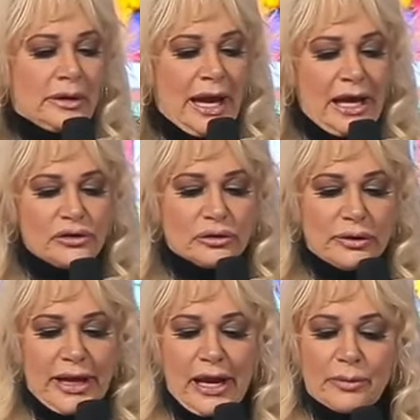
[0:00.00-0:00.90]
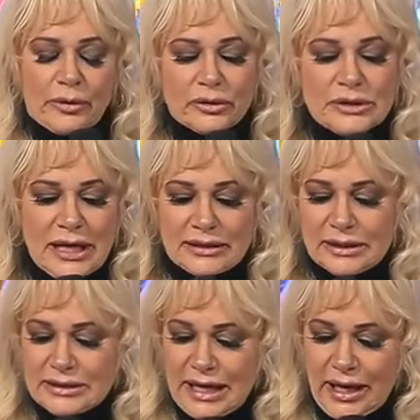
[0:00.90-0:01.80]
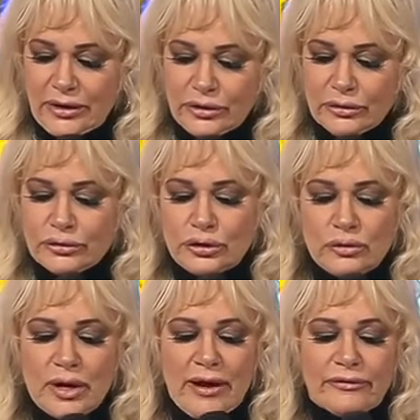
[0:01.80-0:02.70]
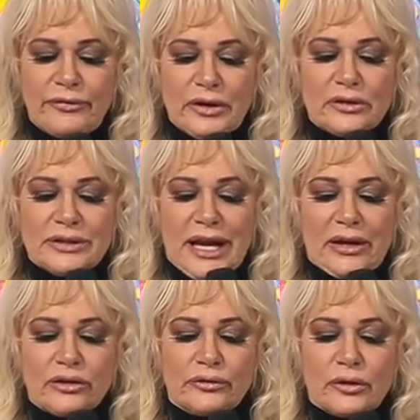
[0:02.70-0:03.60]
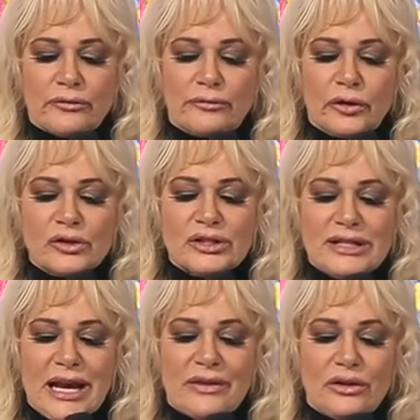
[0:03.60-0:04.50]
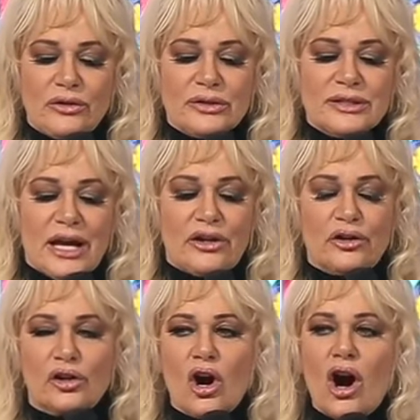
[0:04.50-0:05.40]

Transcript: the angel gabriel said to daniel do not fear daniel for the first day that you set your